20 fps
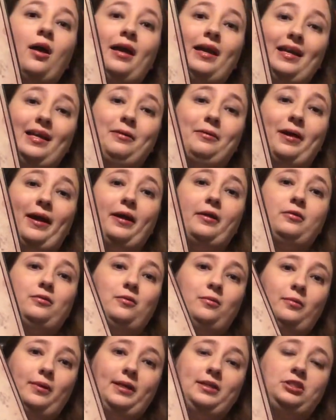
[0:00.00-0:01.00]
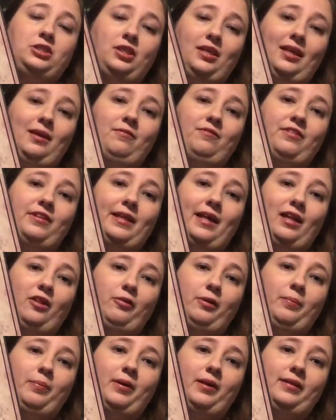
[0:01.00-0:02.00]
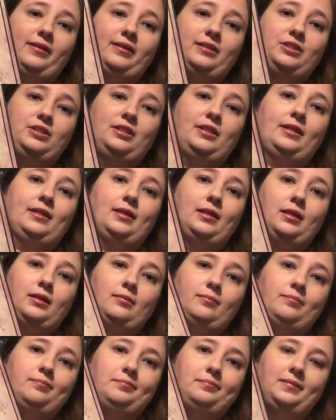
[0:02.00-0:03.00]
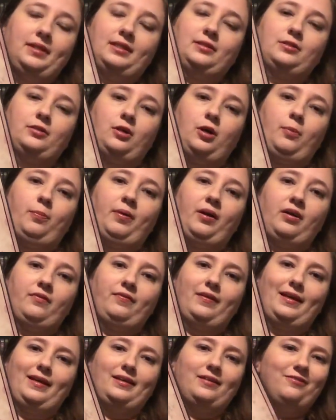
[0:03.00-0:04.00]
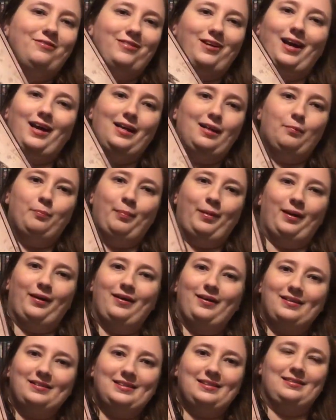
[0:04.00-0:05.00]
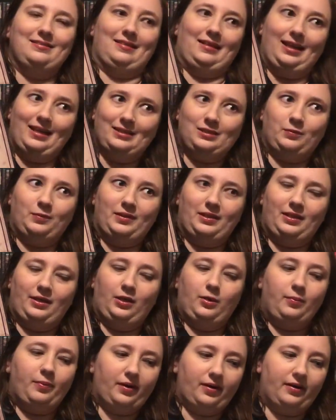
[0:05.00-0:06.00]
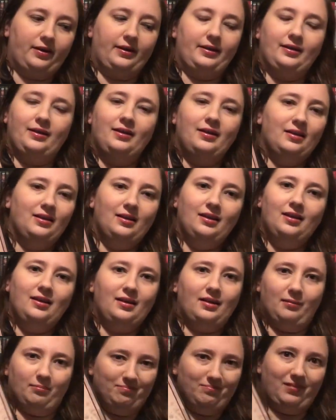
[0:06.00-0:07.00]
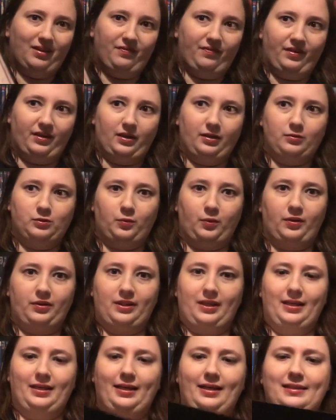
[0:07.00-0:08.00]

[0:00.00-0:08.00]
Anyway, witch theme for the Halloween party this year. This will go perfect for $8, less with the coupon. I figured it was worth it.